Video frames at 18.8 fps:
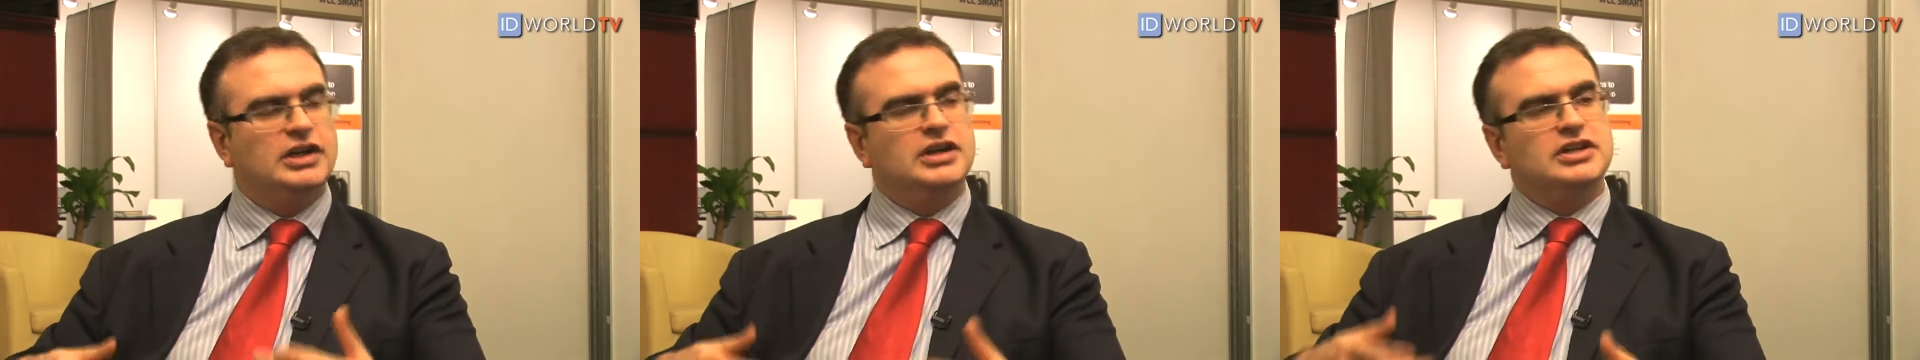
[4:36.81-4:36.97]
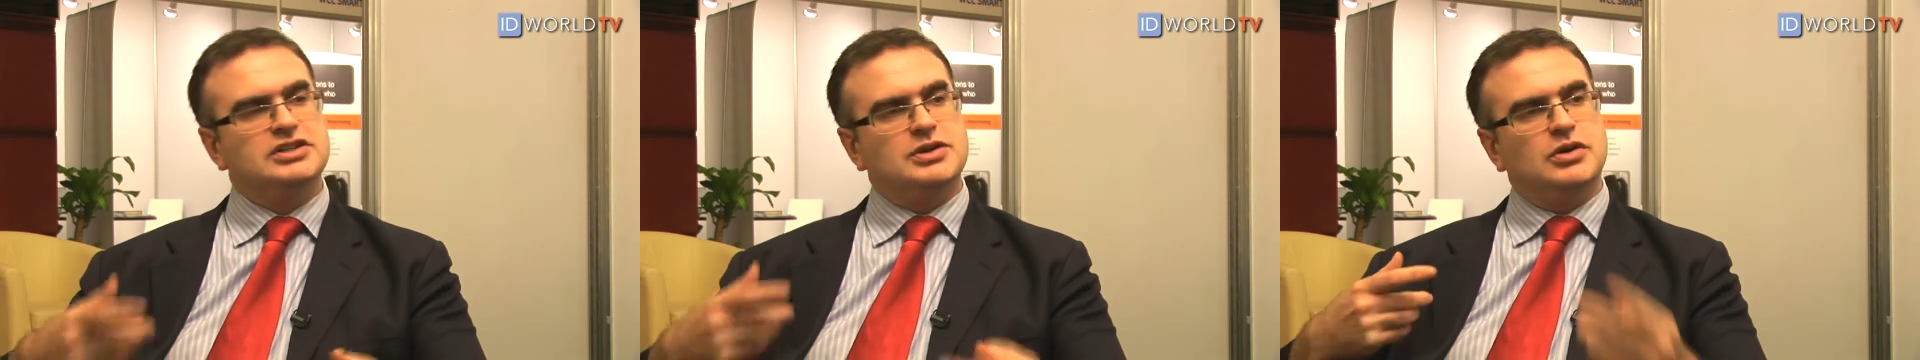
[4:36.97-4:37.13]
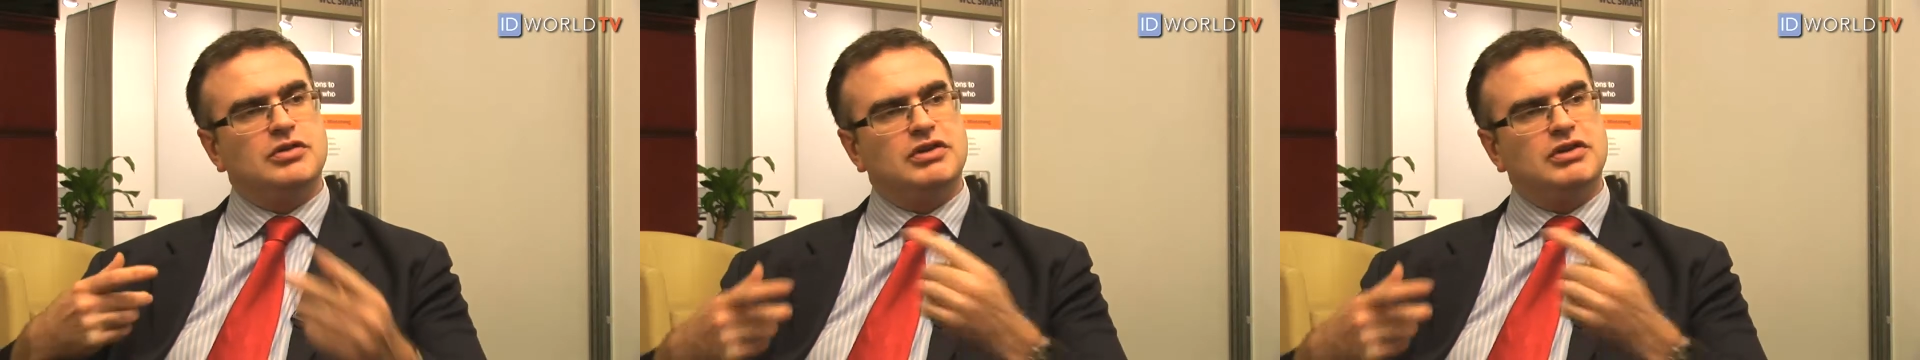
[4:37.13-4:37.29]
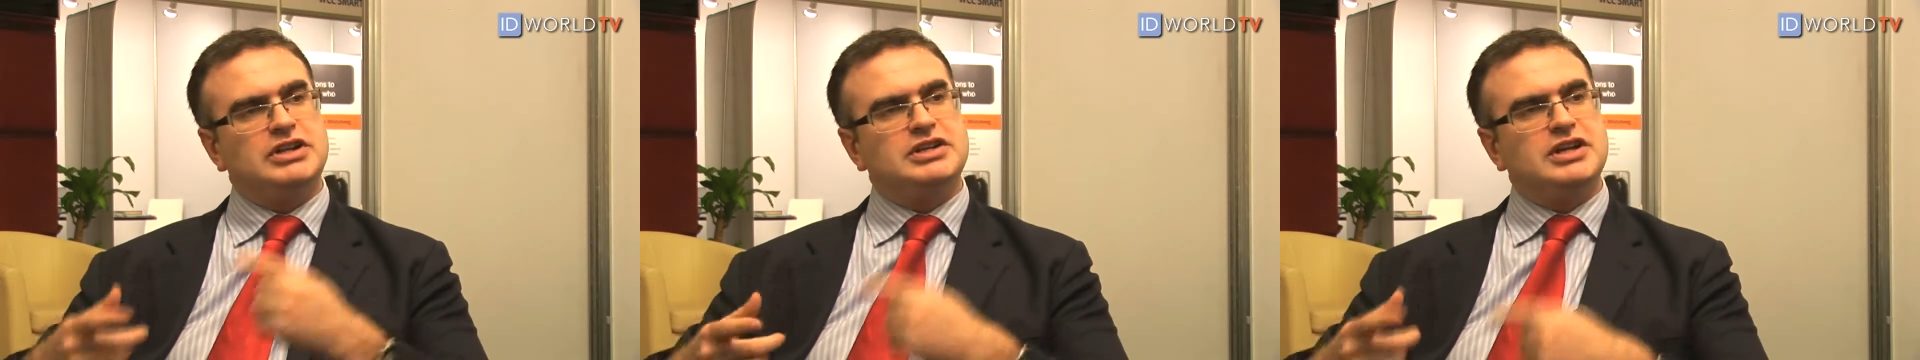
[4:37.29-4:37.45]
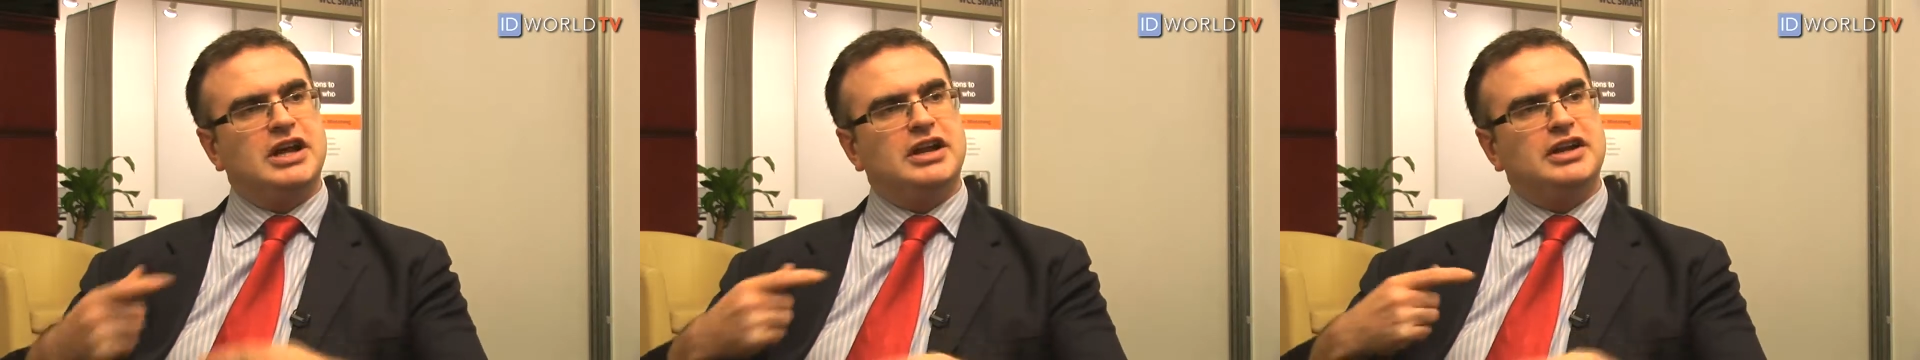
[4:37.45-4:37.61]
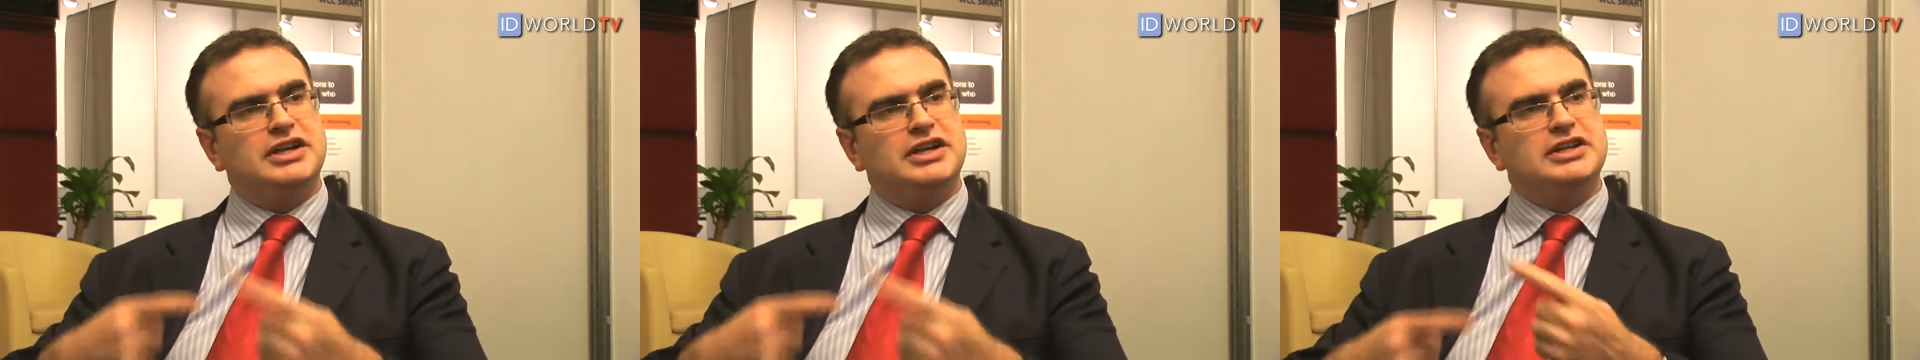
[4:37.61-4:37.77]
So a
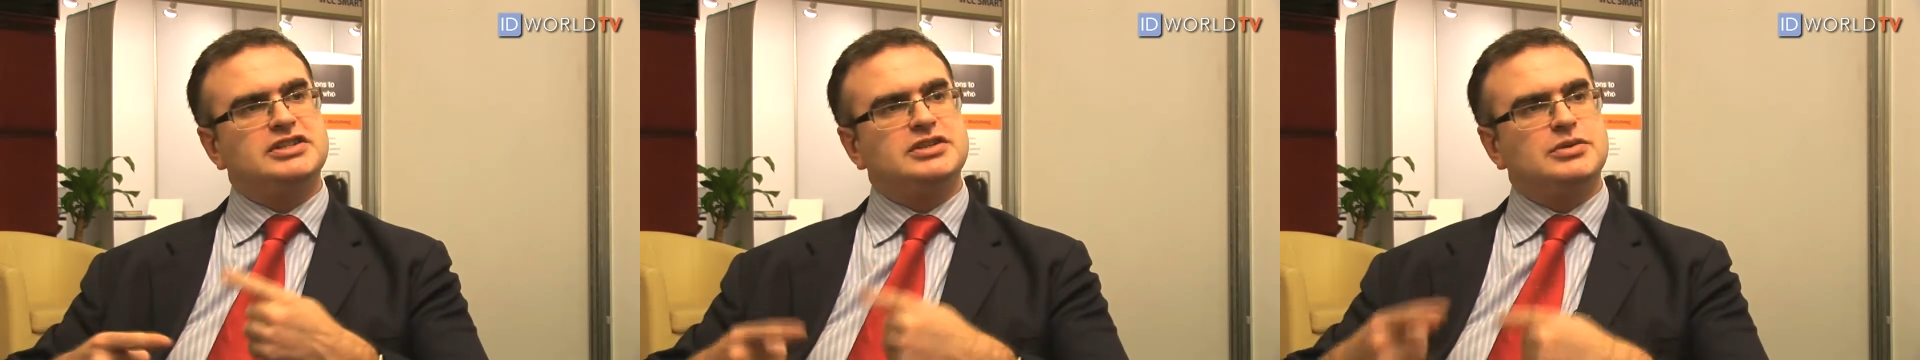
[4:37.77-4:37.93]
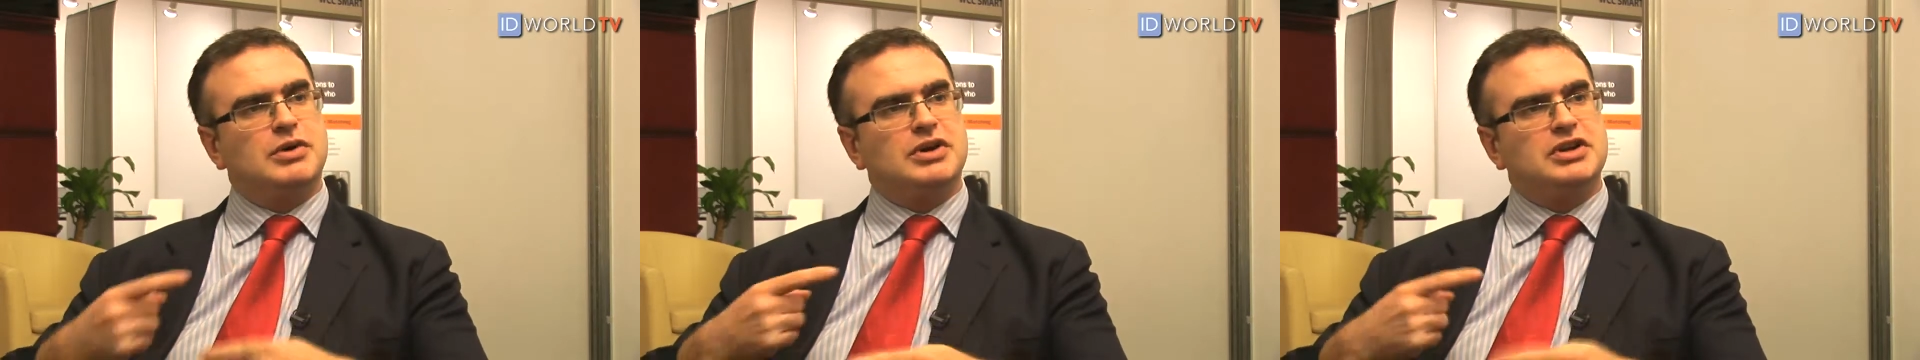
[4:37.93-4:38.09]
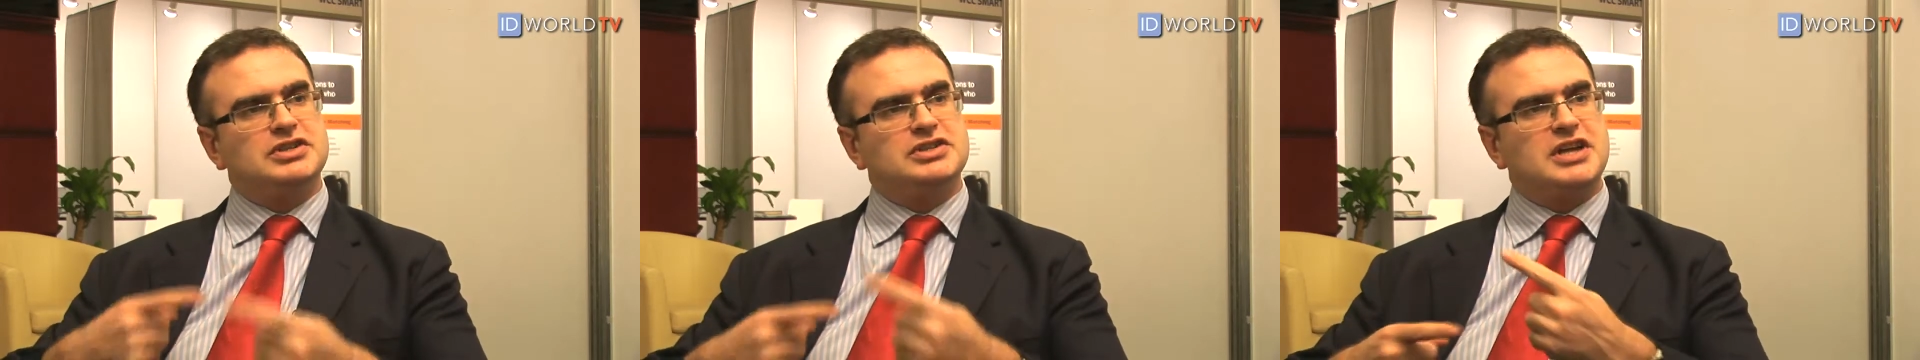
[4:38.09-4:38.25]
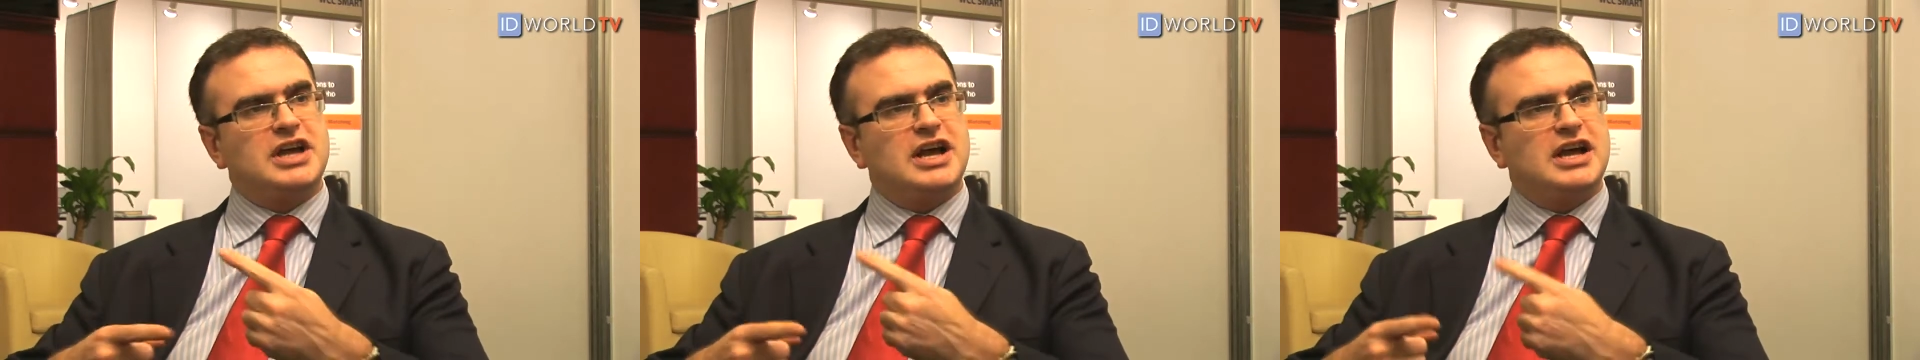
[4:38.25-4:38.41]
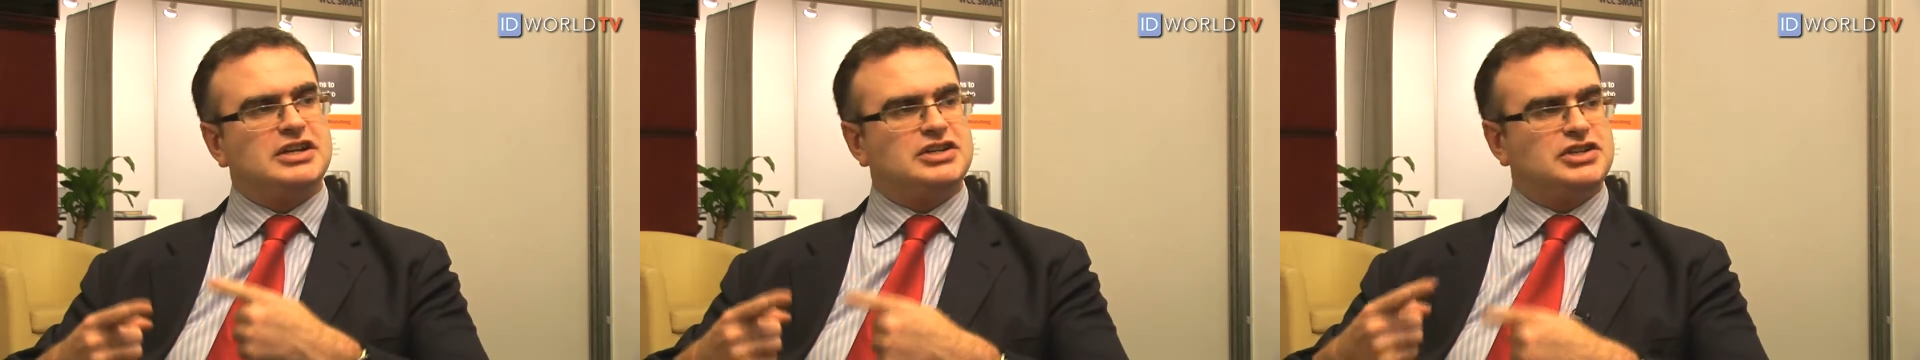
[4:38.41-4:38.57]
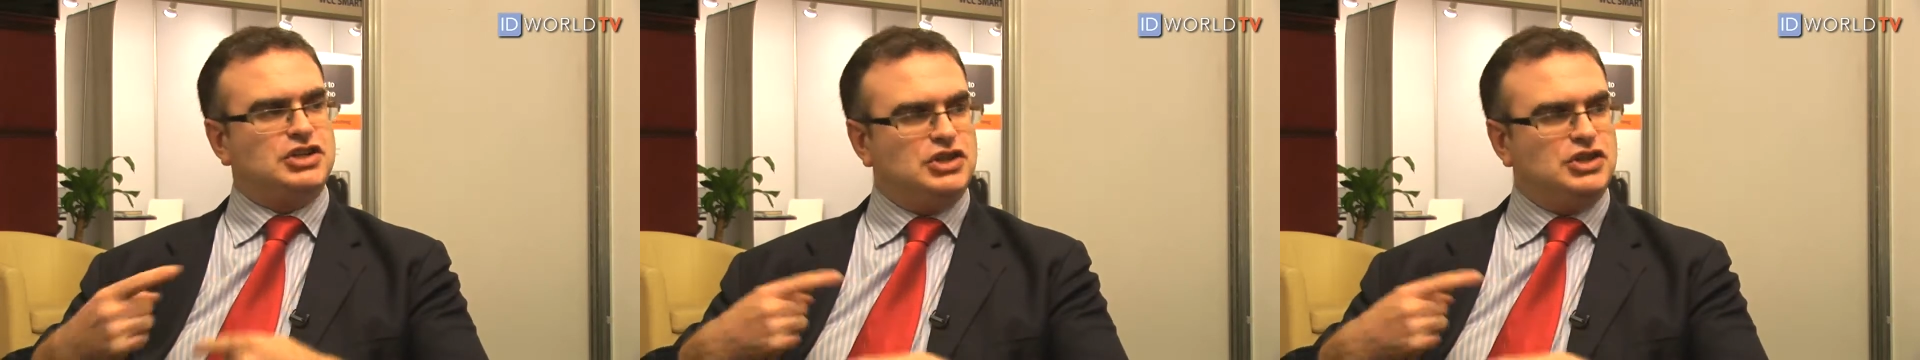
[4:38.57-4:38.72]
retailer needs to understand
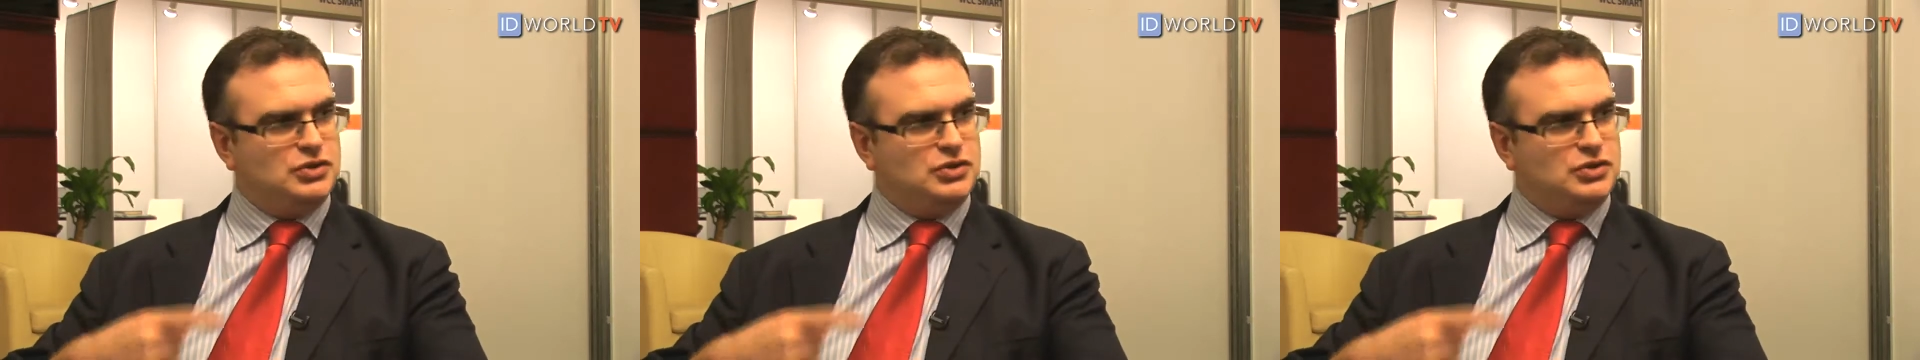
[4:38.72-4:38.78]
to